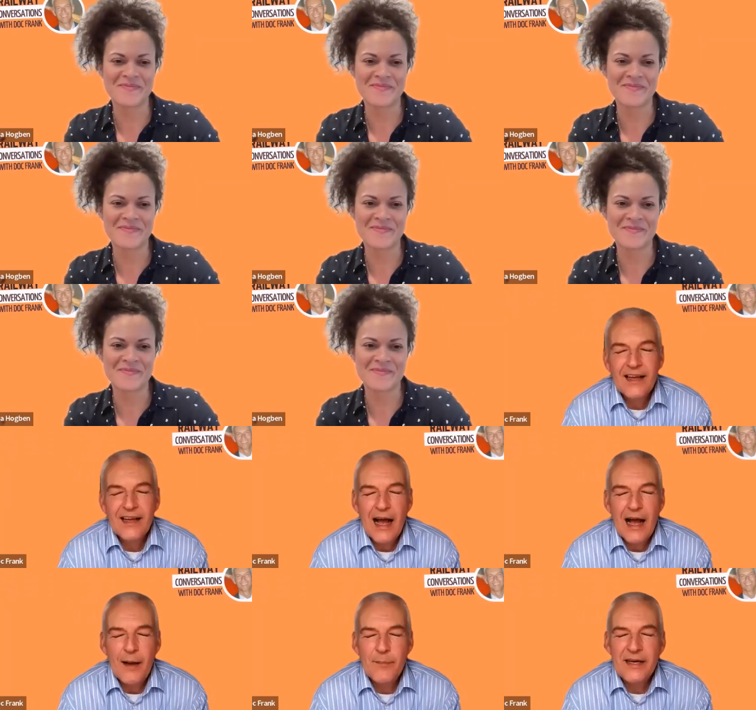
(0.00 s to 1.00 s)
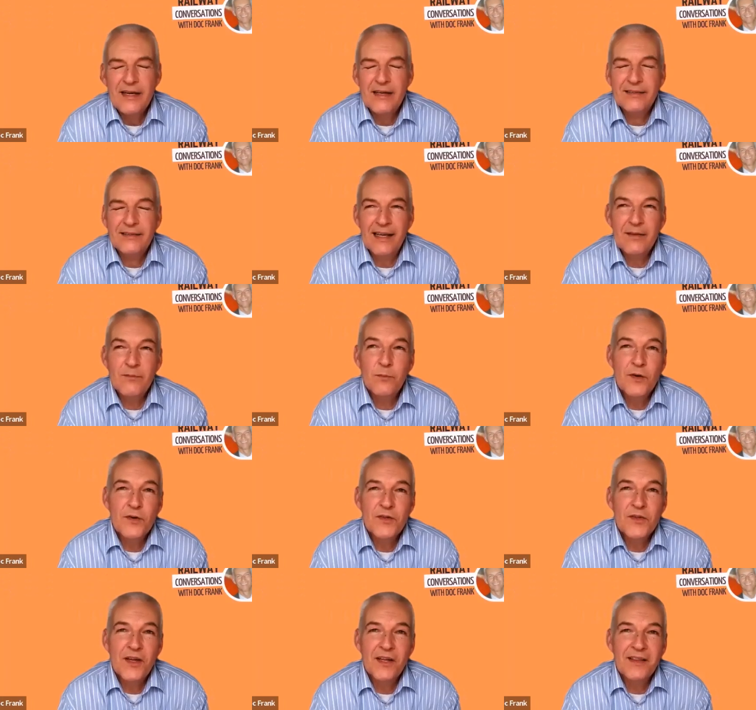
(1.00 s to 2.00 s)
Great. I mean, that
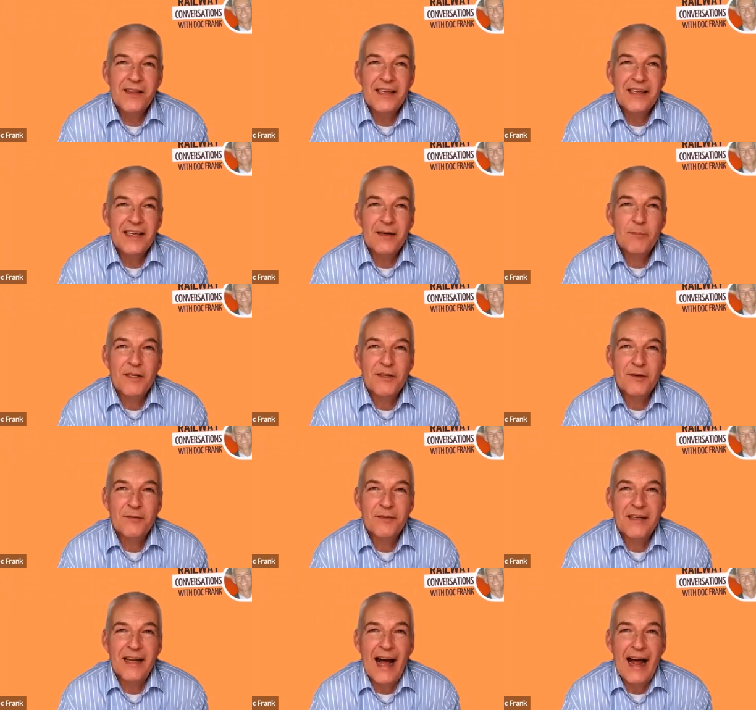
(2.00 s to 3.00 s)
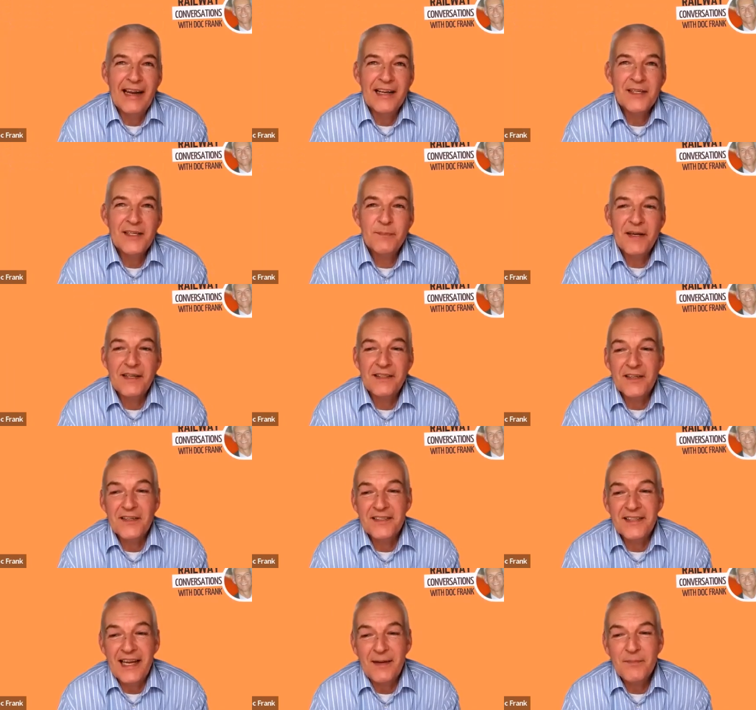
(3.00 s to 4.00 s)
was certainly a bit of an unexpected
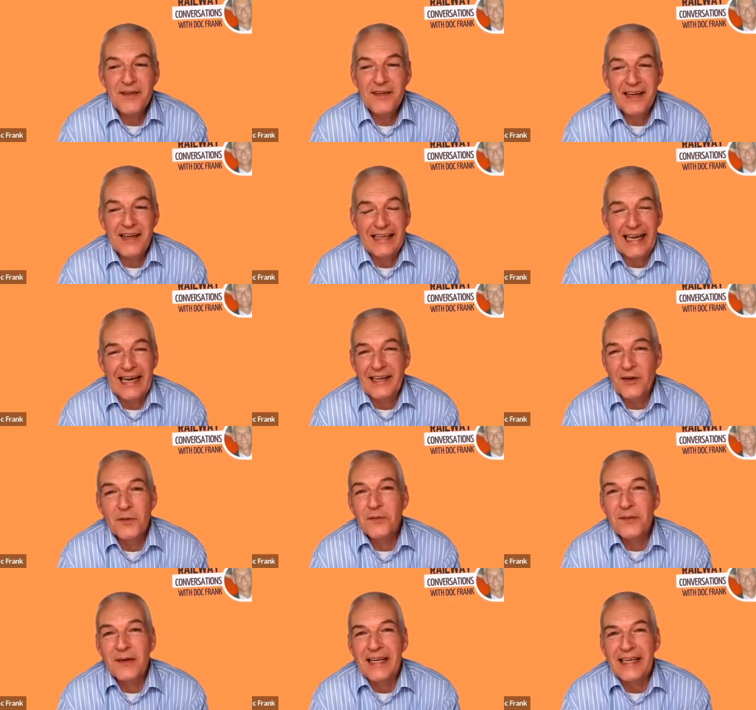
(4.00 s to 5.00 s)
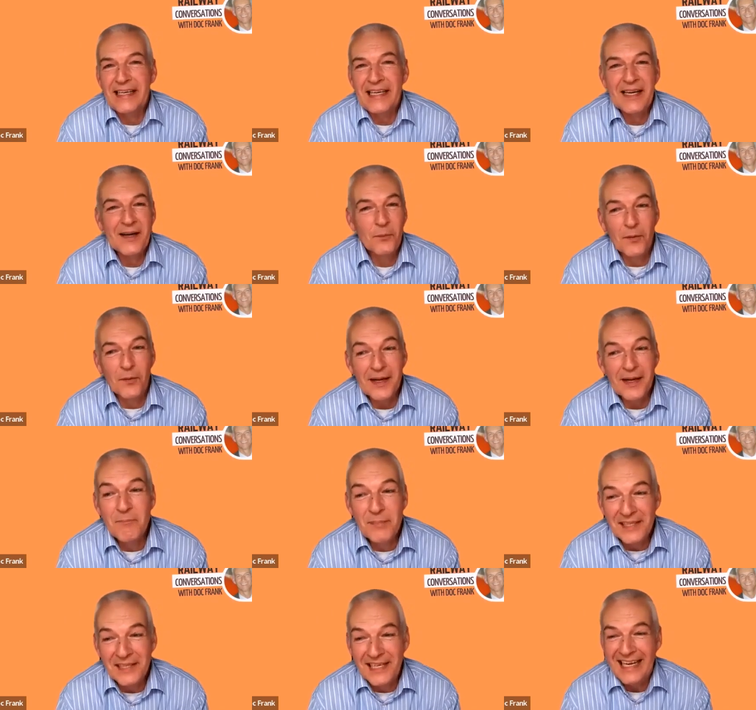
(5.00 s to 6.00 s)
statement. Like, I don't really care what I'm
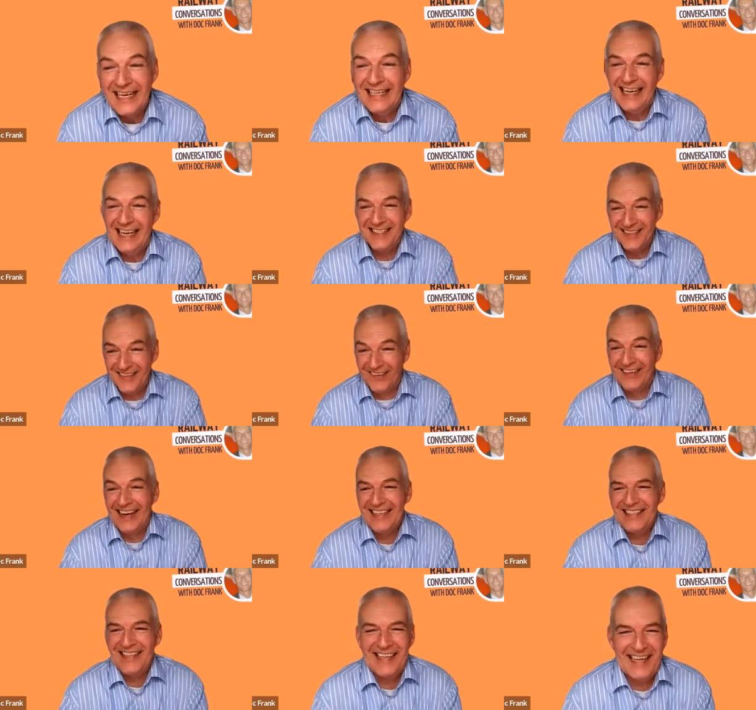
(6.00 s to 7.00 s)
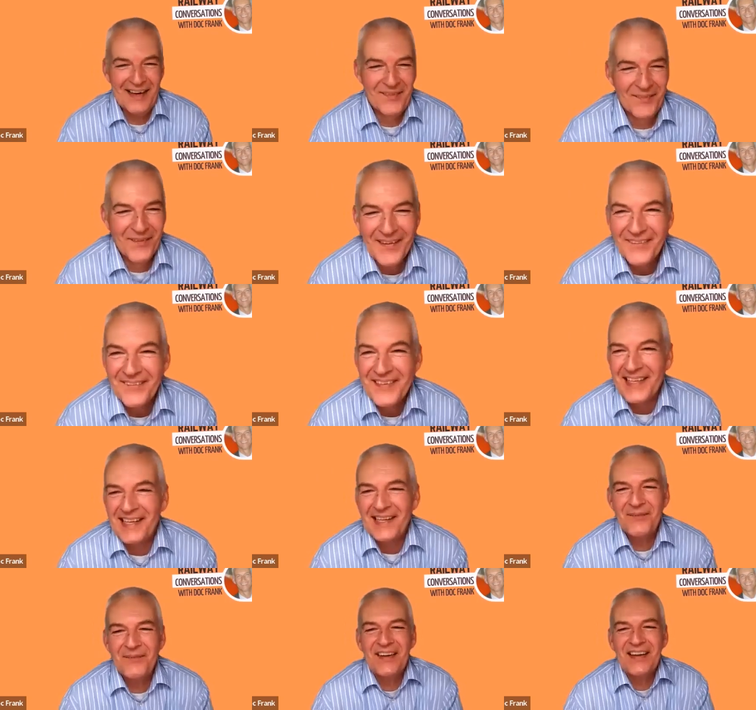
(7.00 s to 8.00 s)
building as long as I can work with
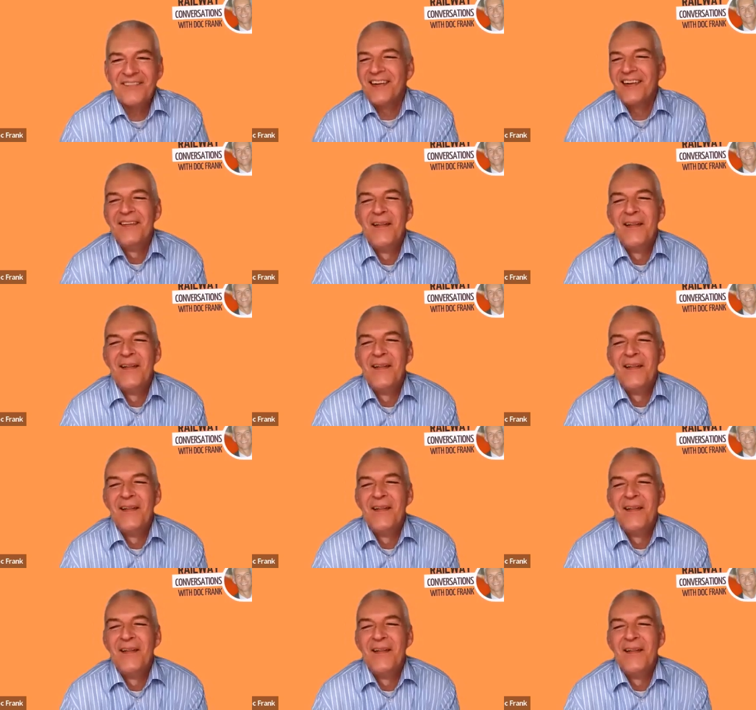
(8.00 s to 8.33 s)
other people.